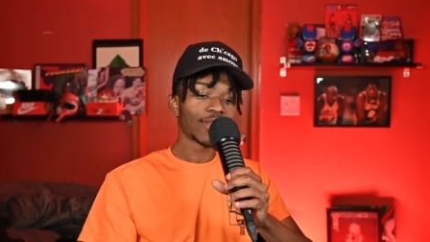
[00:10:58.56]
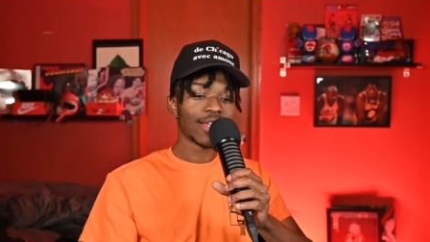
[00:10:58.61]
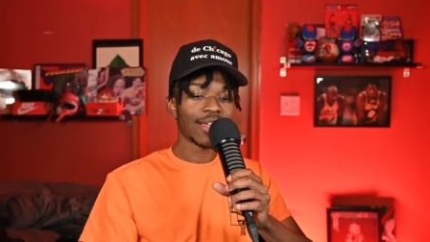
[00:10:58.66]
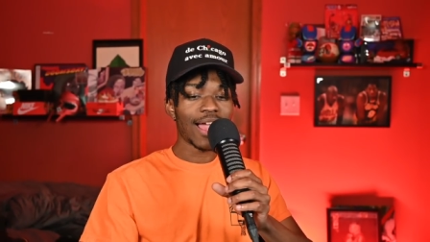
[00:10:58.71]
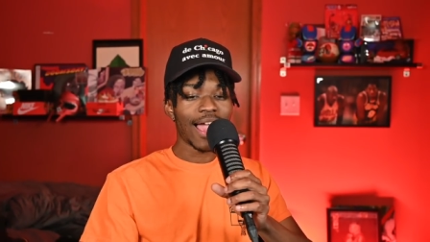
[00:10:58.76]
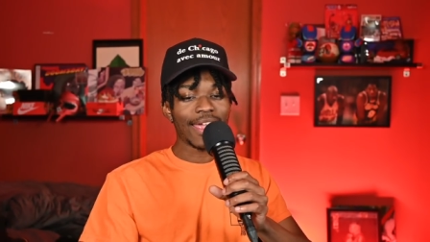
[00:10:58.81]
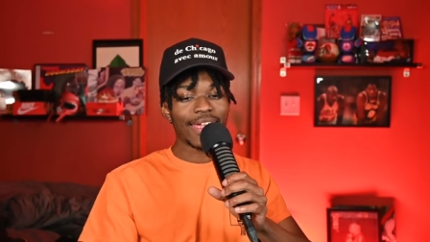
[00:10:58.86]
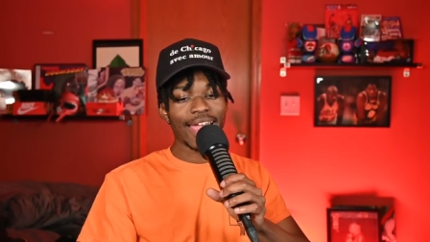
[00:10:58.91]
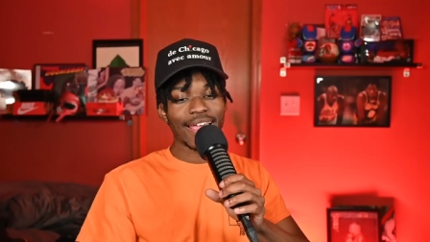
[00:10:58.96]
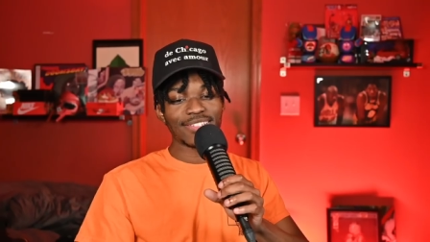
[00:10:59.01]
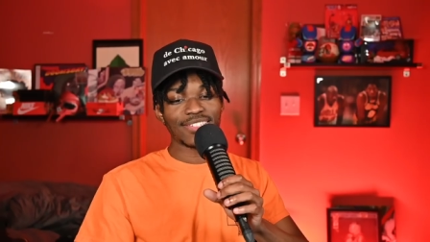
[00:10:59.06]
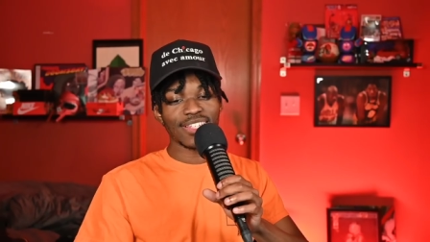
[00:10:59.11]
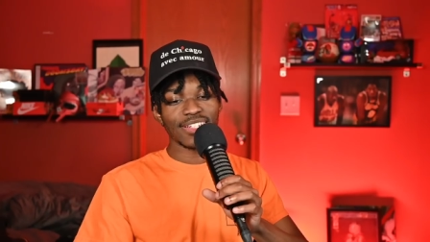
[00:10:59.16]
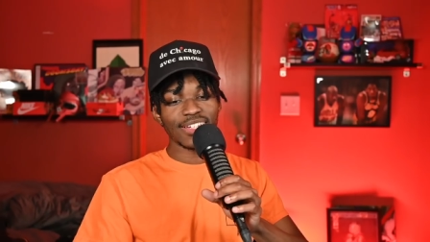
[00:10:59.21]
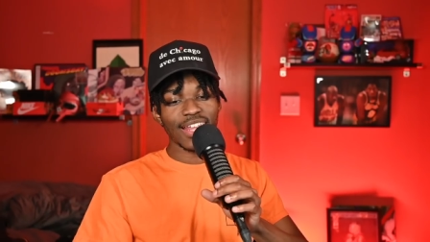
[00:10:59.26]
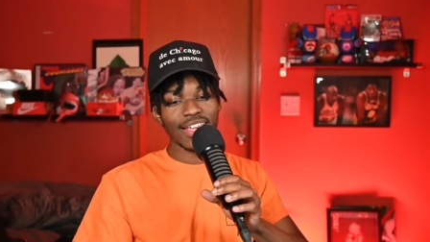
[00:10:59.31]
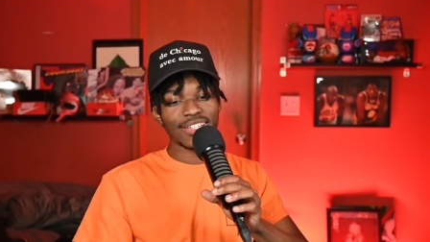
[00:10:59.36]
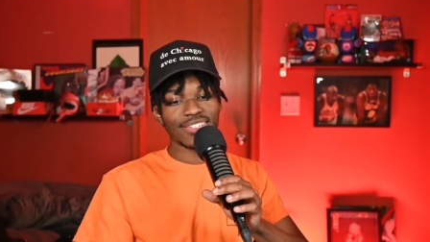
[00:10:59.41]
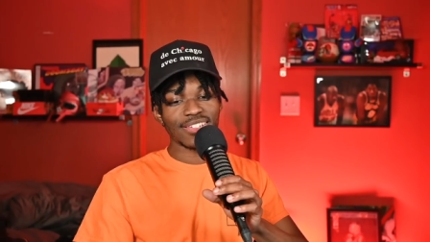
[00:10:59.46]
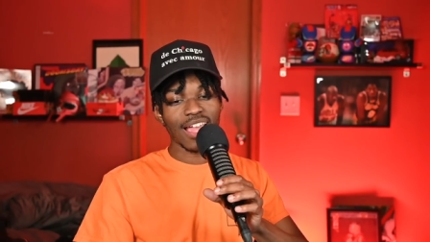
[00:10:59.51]
I guess the
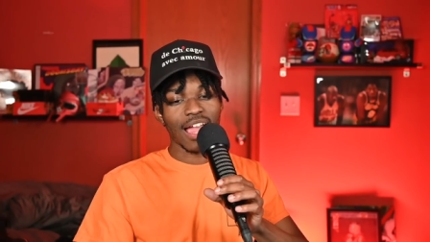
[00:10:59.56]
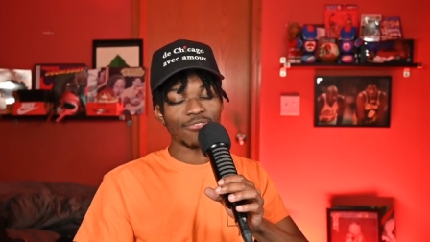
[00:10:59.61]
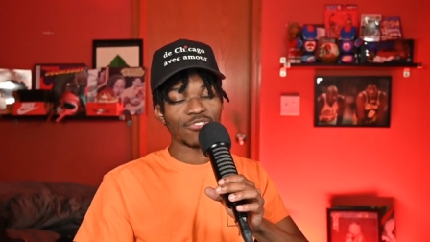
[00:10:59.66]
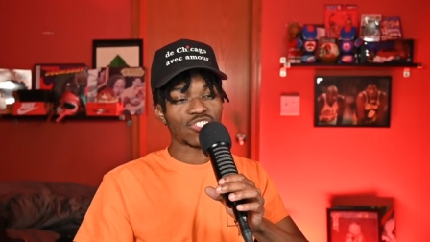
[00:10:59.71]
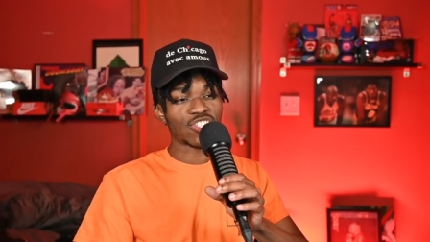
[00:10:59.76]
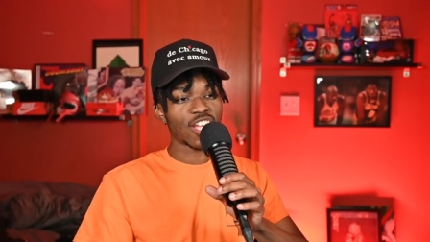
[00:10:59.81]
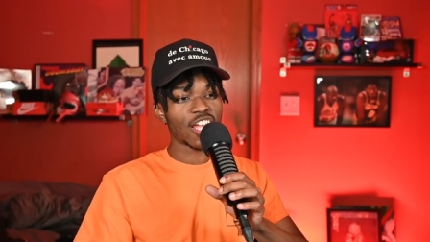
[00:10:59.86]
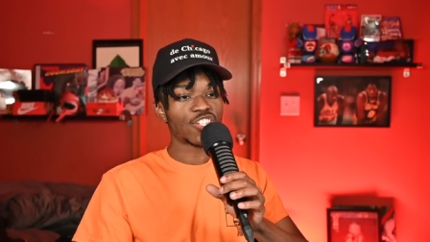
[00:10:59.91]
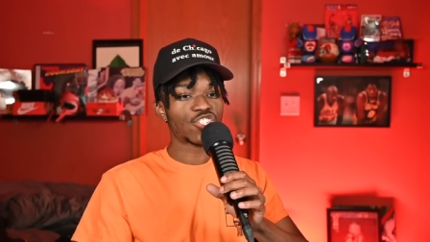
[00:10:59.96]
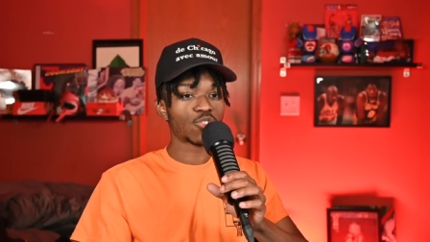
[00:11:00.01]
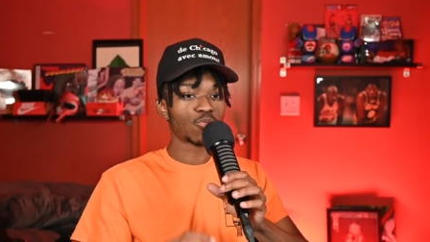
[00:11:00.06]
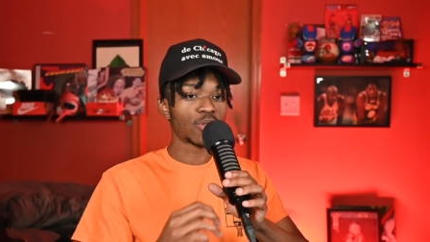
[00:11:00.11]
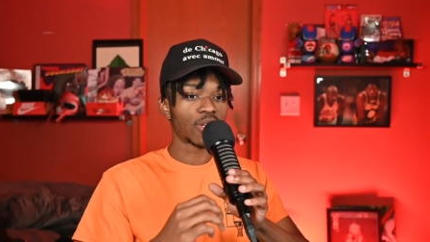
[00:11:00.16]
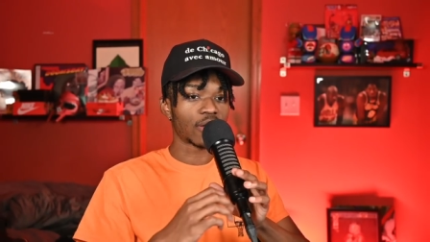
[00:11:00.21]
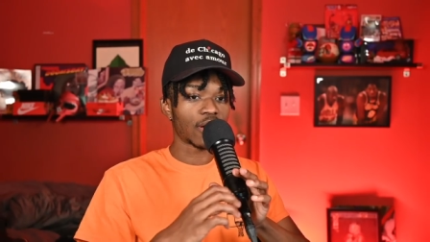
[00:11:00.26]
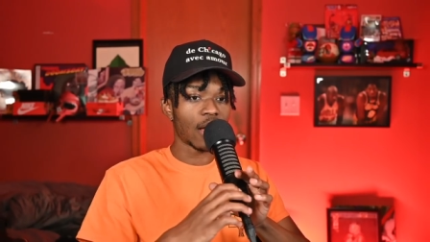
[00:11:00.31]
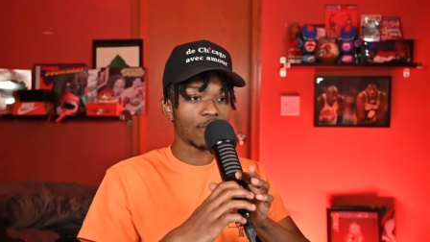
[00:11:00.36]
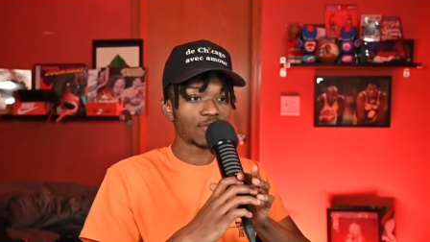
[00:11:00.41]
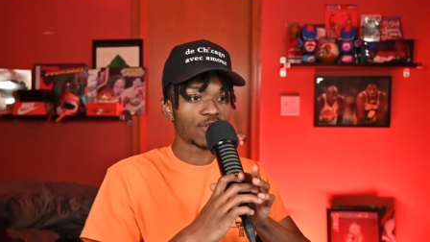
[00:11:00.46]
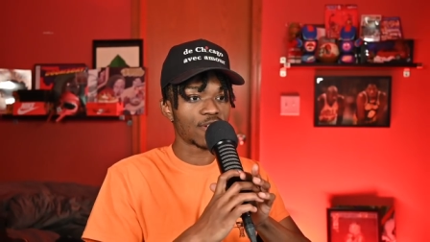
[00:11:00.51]
next conversation when it
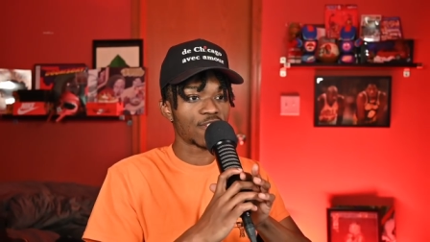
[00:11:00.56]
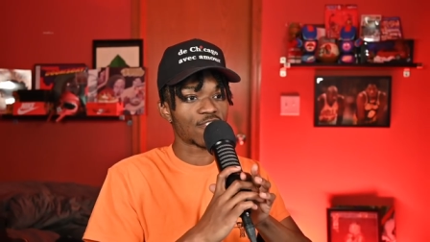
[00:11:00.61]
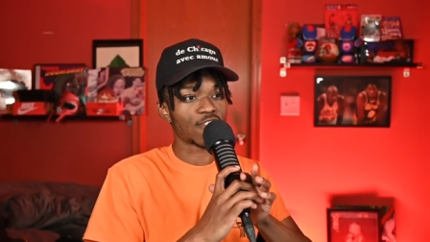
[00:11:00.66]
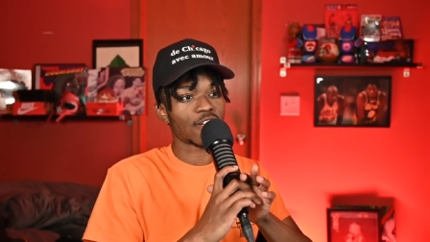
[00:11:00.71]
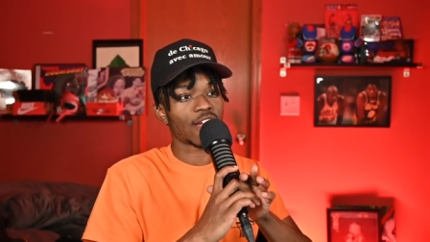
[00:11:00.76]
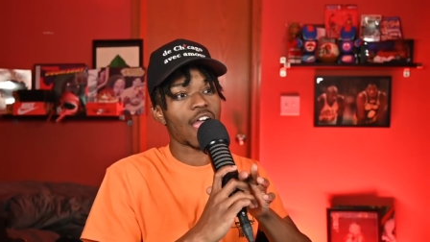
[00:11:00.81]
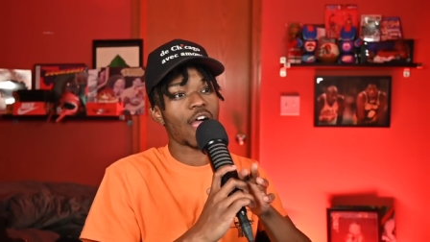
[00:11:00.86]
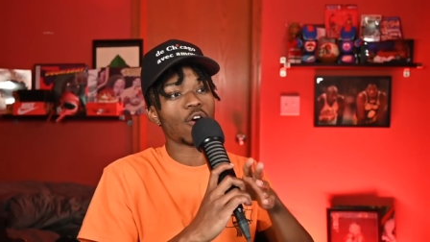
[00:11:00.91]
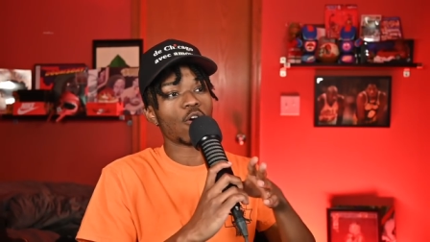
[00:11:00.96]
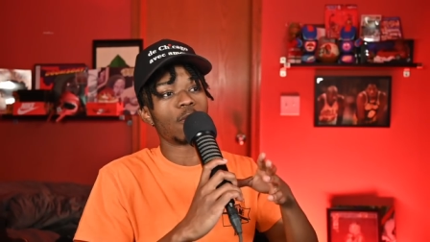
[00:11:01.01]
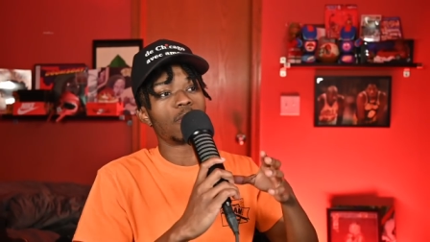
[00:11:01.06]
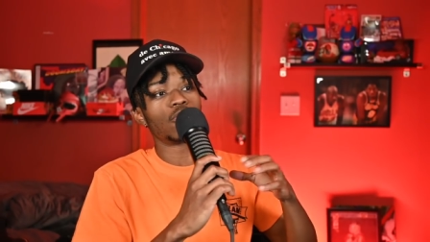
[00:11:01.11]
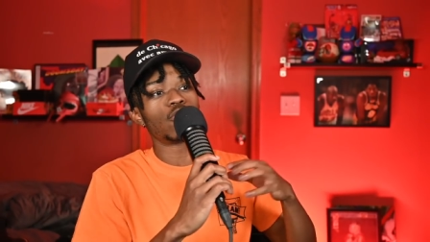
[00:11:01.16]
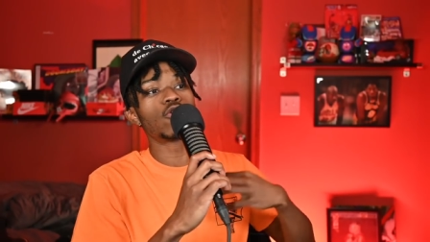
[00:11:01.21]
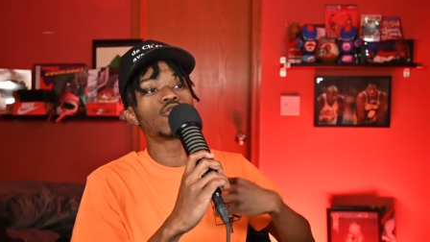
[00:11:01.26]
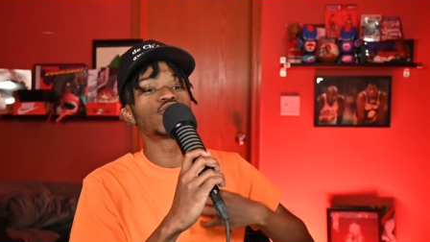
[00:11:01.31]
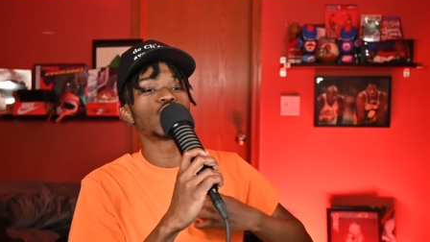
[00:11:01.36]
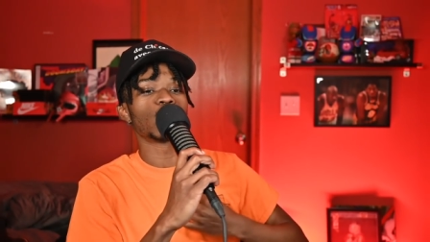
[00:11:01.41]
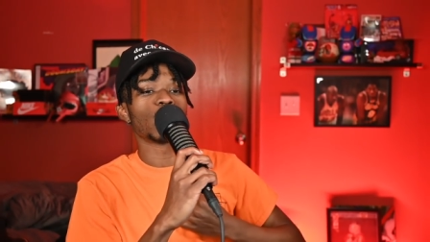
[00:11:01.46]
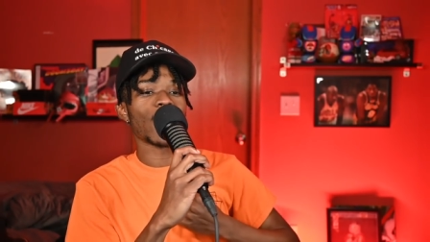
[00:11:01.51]
comes to the Chicago
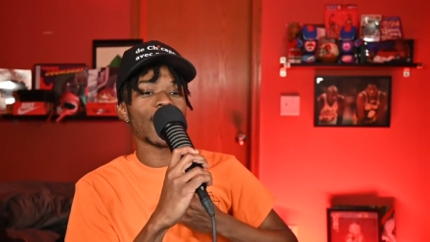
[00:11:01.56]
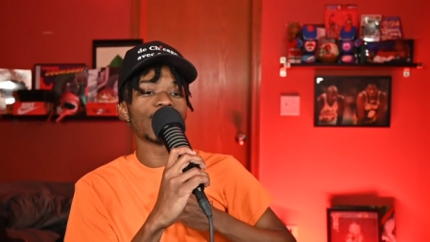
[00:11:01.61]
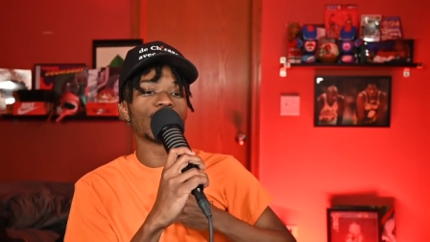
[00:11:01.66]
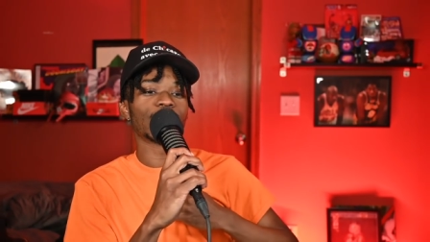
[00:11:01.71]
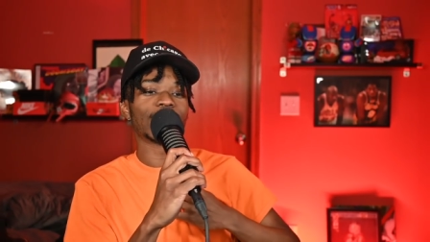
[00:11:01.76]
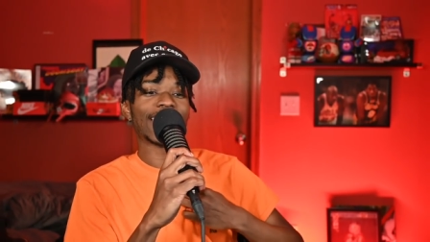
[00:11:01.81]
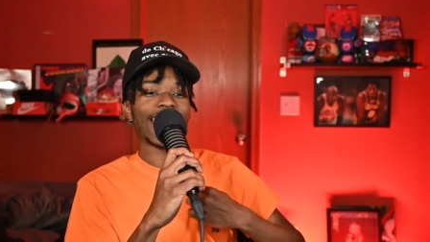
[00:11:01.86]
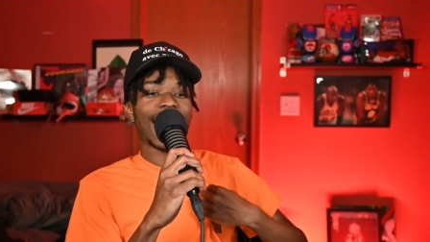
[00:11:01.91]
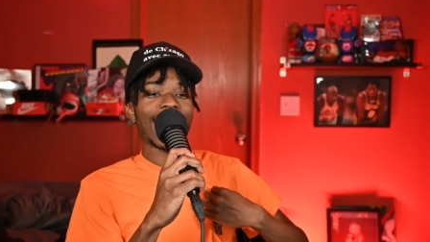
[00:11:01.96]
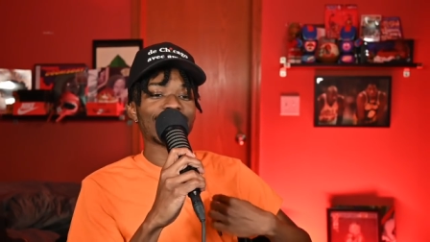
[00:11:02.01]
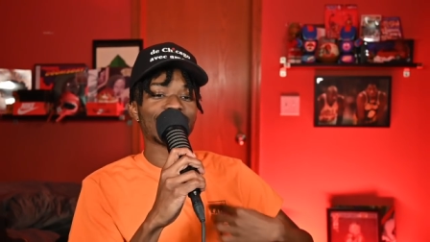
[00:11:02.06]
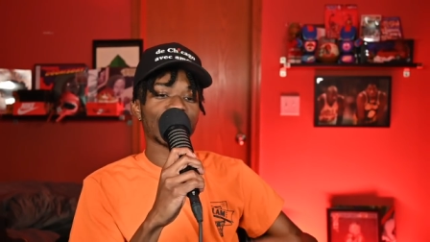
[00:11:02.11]
Bulls or whether or not